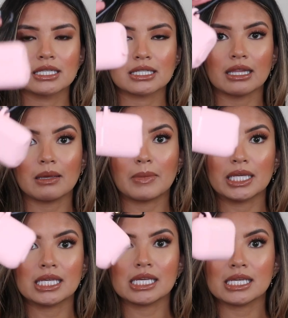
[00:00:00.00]
to like my
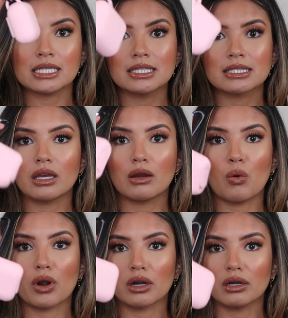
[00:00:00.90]
keys
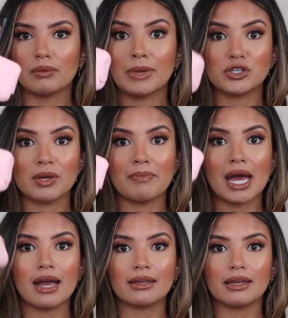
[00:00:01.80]
or my gym
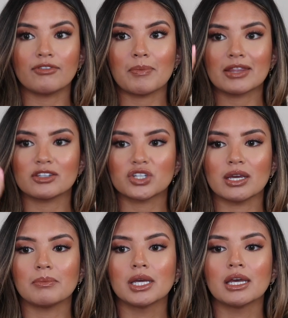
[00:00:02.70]
bag if I'm at the
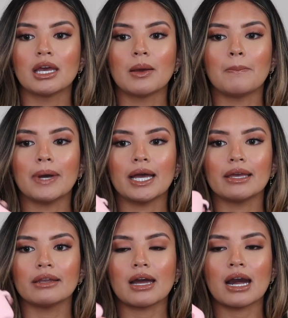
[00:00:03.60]
gym.
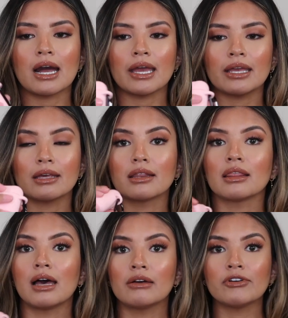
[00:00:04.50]
But I
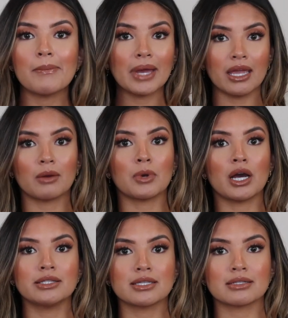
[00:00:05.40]
love my
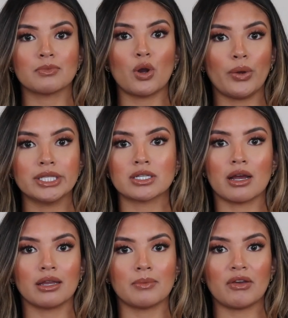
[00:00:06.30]
AirPods because I'm always
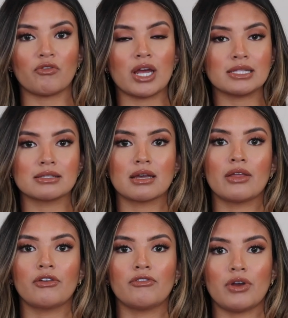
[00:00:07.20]
talking to my friends
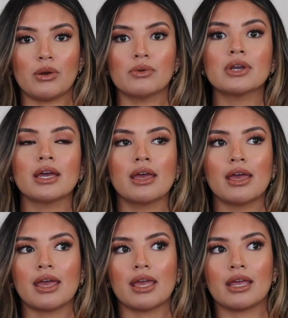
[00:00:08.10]
on the phone,
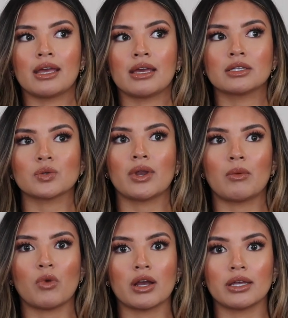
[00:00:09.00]
and when
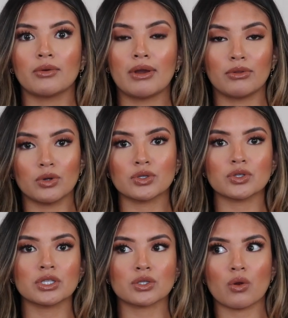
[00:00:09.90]
I'm walking around the
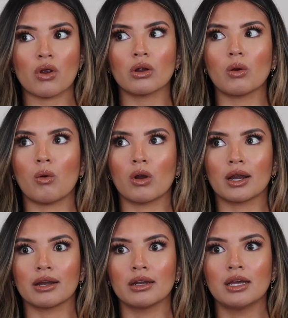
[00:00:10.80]
grocery store
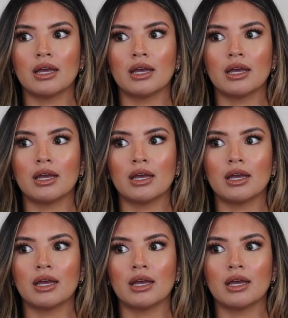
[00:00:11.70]
or